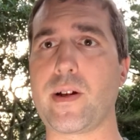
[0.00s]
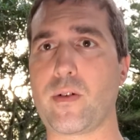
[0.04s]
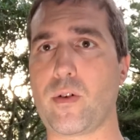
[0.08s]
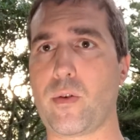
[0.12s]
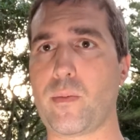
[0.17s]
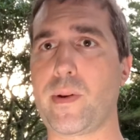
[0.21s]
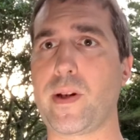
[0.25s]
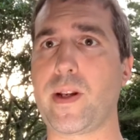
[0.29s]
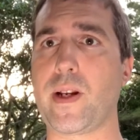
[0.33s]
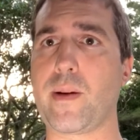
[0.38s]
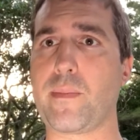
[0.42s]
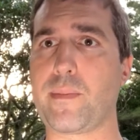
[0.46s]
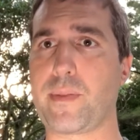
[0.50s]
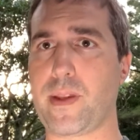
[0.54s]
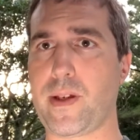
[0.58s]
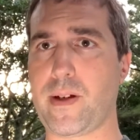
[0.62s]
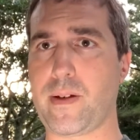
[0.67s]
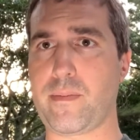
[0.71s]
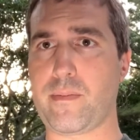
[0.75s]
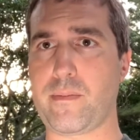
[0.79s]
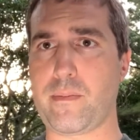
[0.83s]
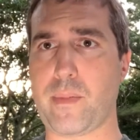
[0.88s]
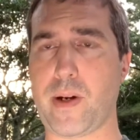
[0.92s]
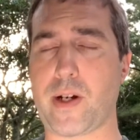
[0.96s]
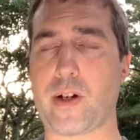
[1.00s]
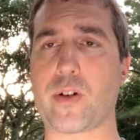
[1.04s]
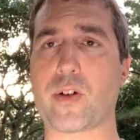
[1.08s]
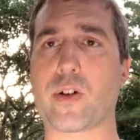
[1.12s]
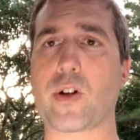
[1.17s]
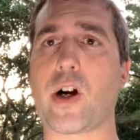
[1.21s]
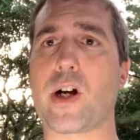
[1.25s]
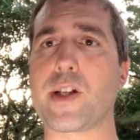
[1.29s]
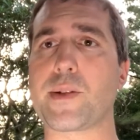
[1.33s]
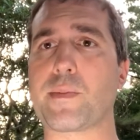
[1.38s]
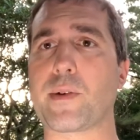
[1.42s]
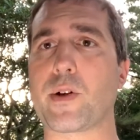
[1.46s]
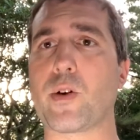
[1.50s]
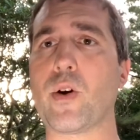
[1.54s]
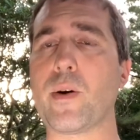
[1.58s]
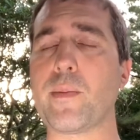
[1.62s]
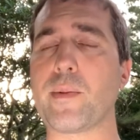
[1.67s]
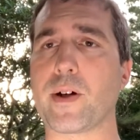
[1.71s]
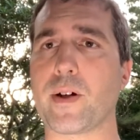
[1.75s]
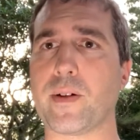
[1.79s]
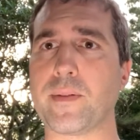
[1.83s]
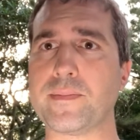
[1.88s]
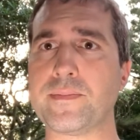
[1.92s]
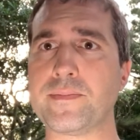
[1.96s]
Opening up the microcosmic orbital.